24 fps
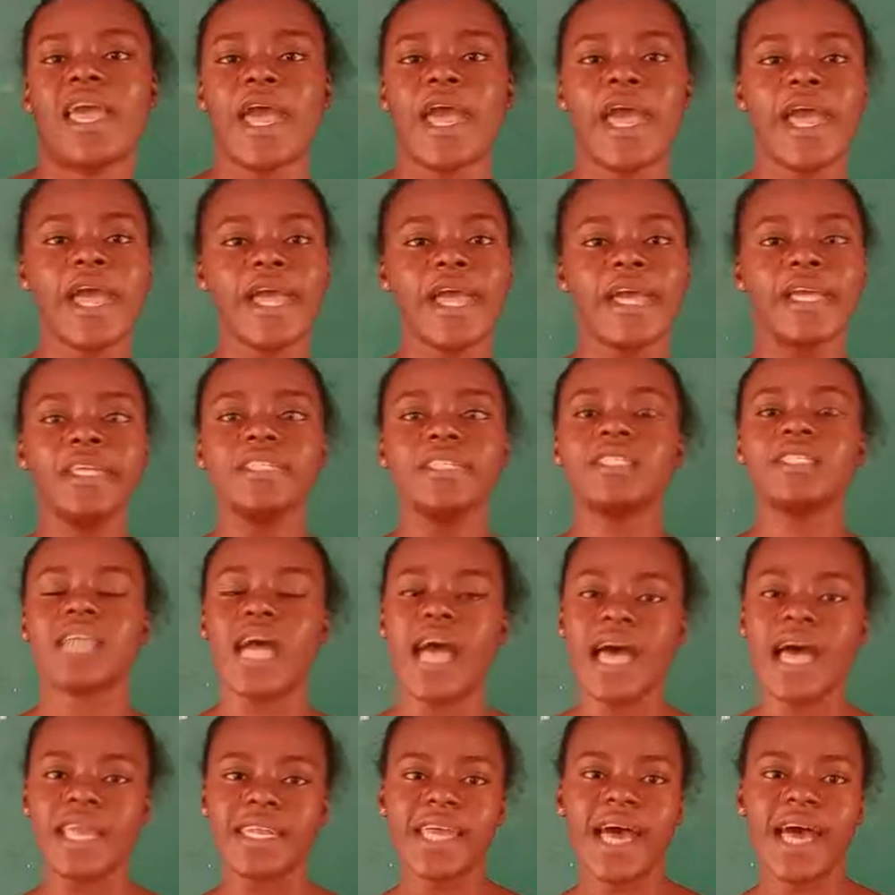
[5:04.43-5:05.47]
and
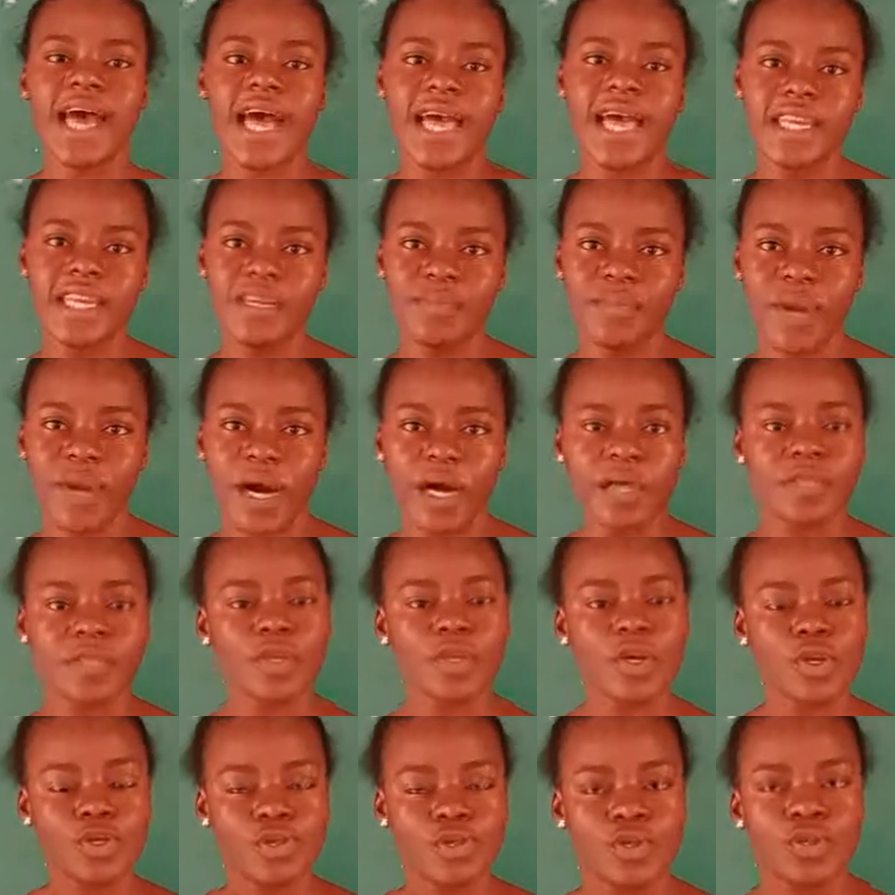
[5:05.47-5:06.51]
other
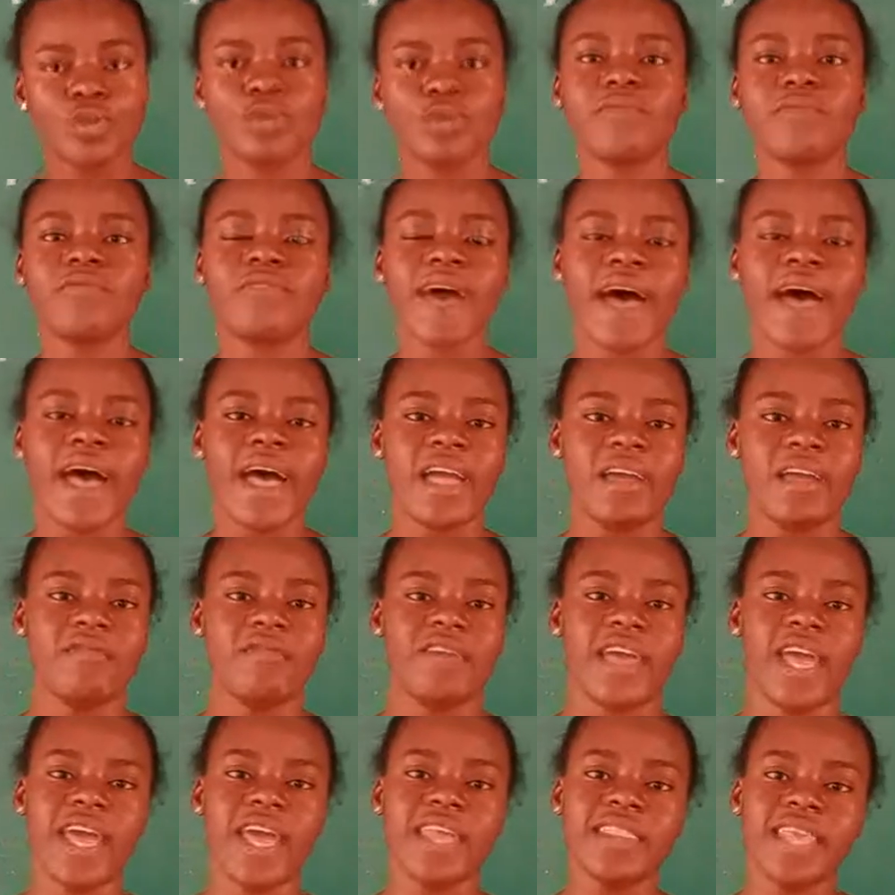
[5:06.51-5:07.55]
animals to survive.
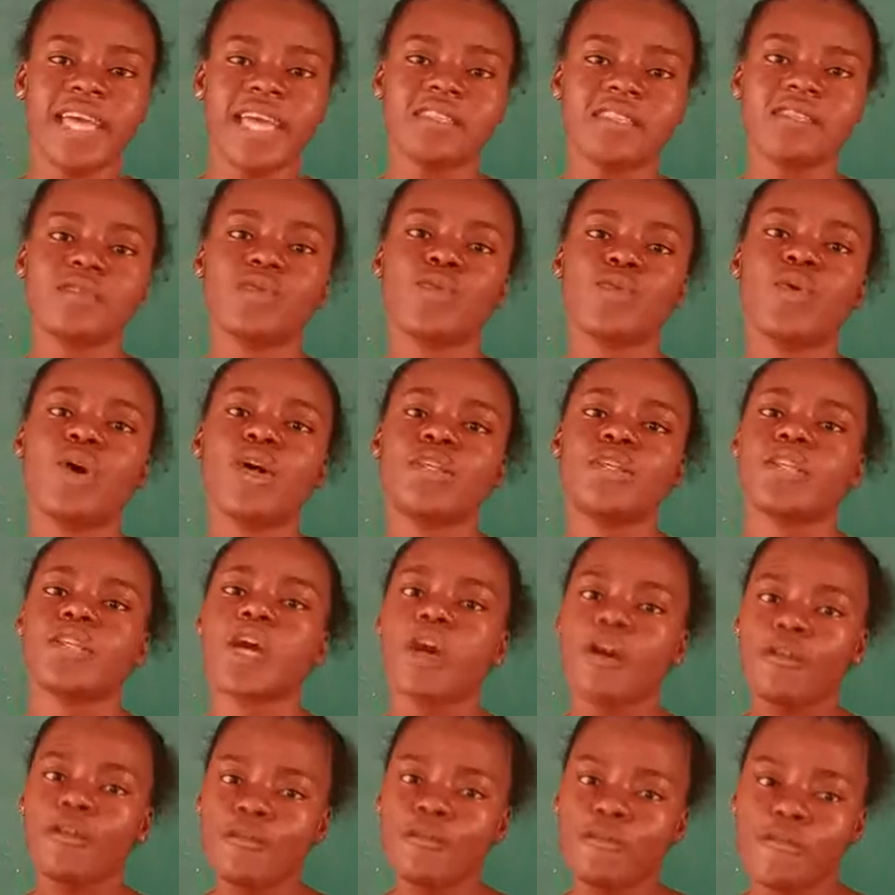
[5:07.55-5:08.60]
And that is what?
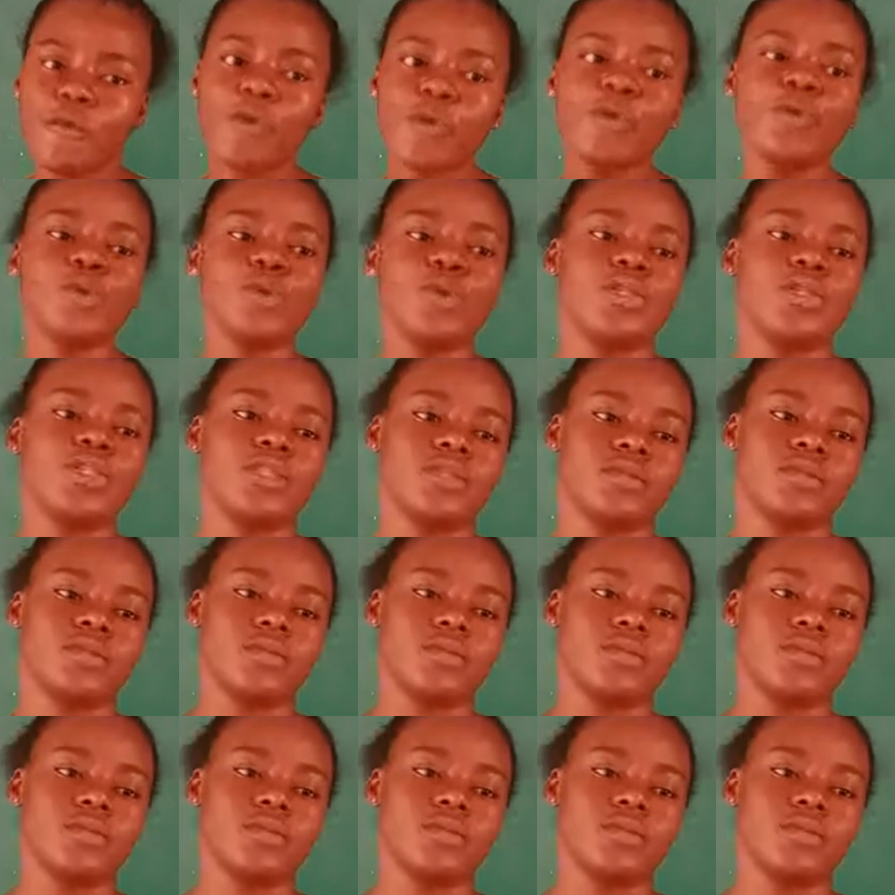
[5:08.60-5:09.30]
Food.